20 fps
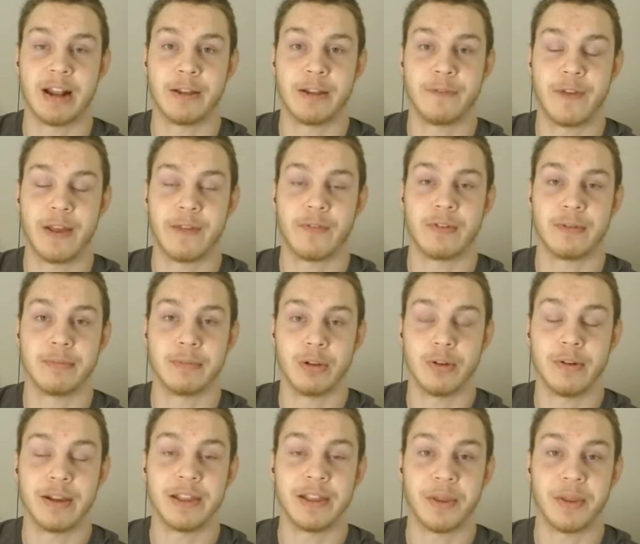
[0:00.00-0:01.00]
unfaithful
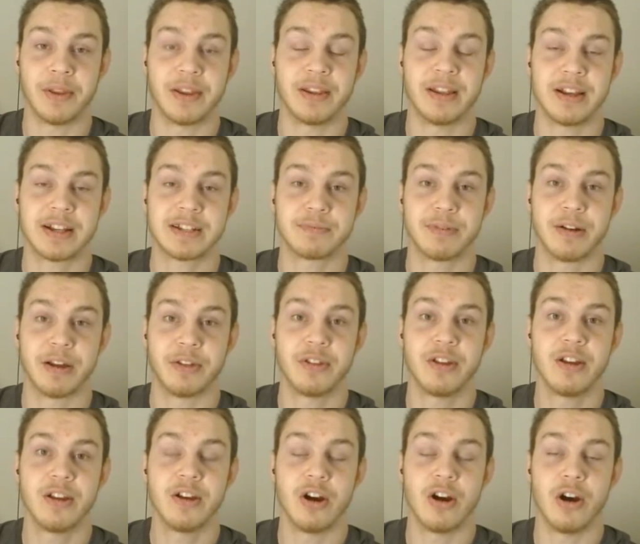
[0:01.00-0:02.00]
employee, then the next breath,
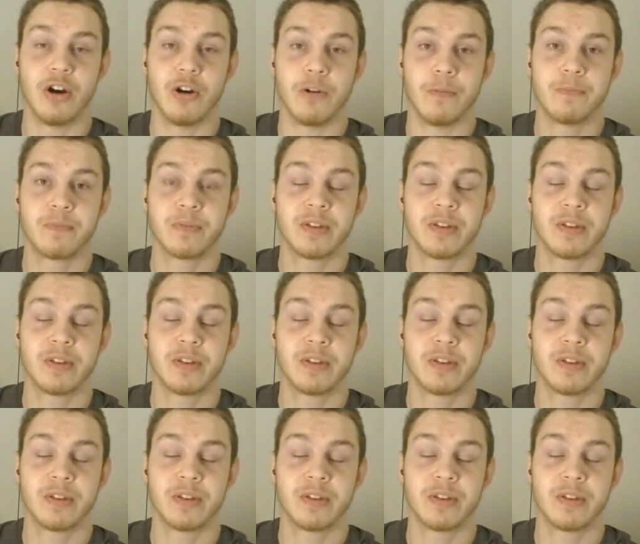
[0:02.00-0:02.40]
oh,